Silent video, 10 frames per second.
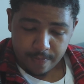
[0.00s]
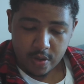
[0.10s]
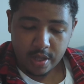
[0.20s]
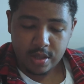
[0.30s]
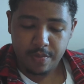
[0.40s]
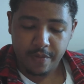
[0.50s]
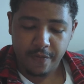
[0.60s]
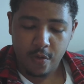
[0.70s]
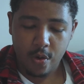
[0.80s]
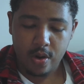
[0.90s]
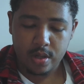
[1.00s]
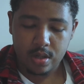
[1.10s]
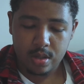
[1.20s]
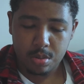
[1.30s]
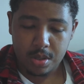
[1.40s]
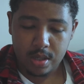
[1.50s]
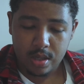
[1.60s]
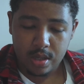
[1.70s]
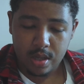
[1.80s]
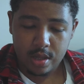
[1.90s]
That's the before, as you can
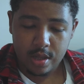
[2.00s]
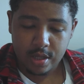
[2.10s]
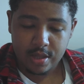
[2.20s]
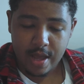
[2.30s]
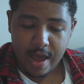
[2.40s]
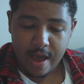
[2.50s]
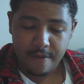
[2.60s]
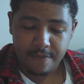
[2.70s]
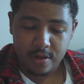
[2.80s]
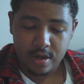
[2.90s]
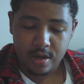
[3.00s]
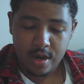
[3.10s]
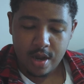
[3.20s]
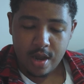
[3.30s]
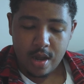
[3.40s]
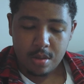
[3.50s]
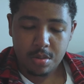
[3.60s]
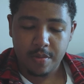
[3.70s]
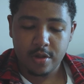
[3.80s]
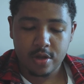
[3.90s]
see. That's the after.
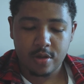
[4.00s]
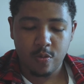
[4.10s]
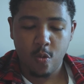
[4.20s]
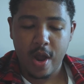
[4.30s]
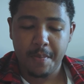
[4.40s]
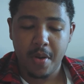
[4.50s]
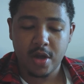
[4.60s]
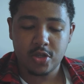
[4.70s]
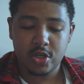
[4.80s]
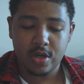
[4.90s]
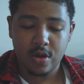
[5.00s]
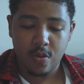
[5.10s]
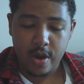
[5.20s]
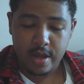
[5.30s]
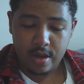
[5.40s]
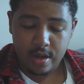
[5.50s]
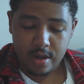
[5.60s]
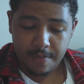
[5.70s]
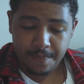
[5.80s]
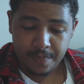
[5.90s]
So it looks way punchier,
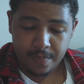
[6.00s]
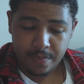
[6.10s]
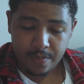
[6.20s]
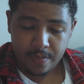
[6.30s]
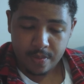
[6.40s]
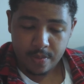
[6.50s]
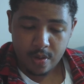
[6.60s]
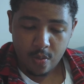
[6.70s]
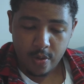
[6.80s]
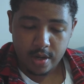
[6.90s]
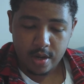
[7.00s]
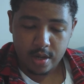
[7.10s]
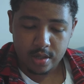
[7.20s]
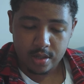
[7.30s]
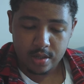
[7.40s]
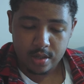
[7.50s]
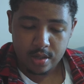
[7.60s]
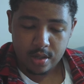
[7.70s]
way nicer.